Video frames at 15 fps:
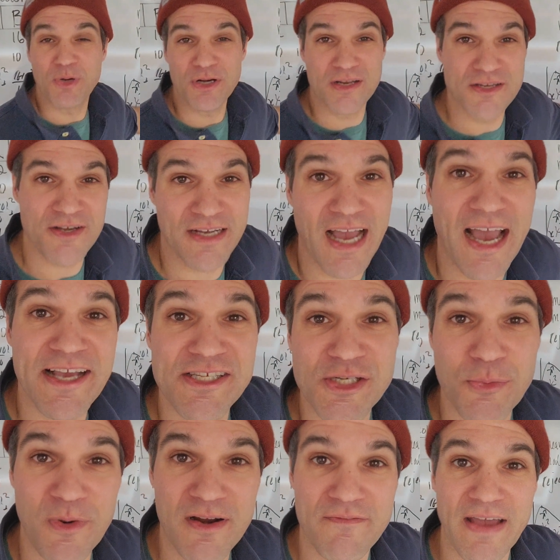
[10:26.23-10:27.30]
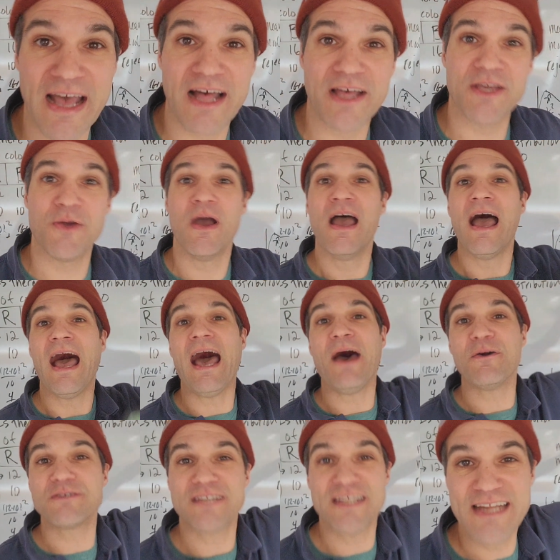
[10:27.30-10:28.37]
in your chi-squared value
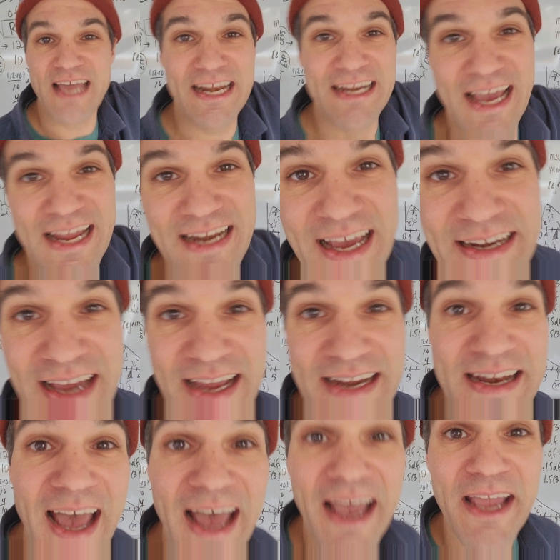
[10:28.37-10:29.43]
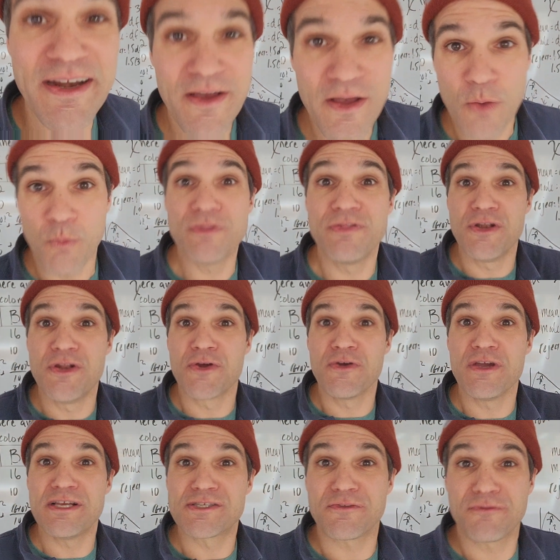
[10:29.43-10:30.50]
out to 99999 with the
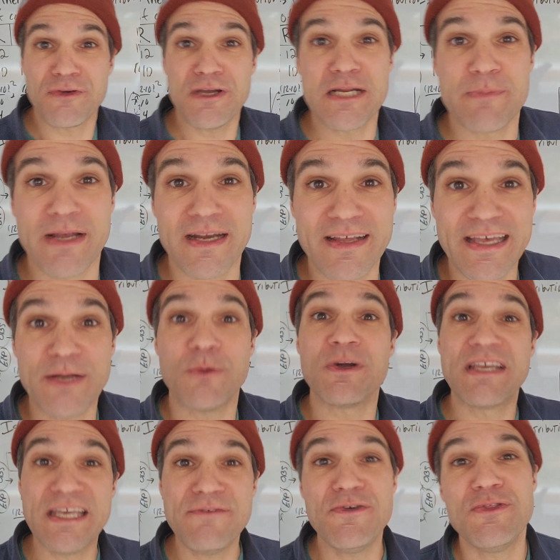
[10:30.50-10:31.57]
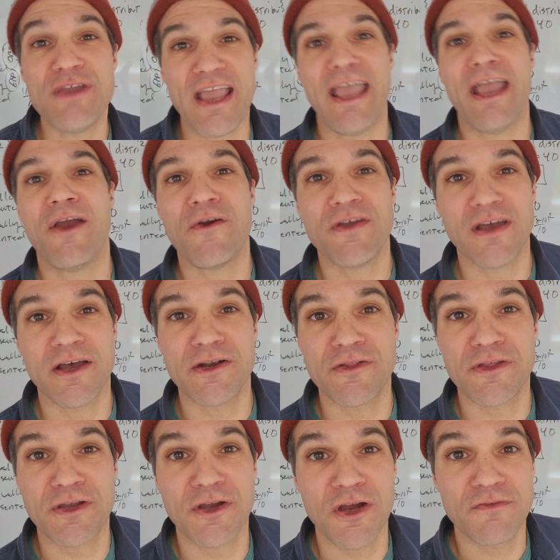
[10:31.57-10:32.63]
degrees of freedom in it, and it will give you the area under the
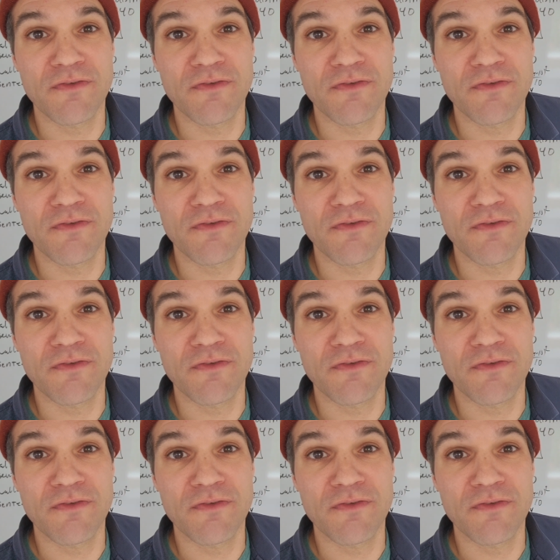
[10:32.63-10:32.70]
curve.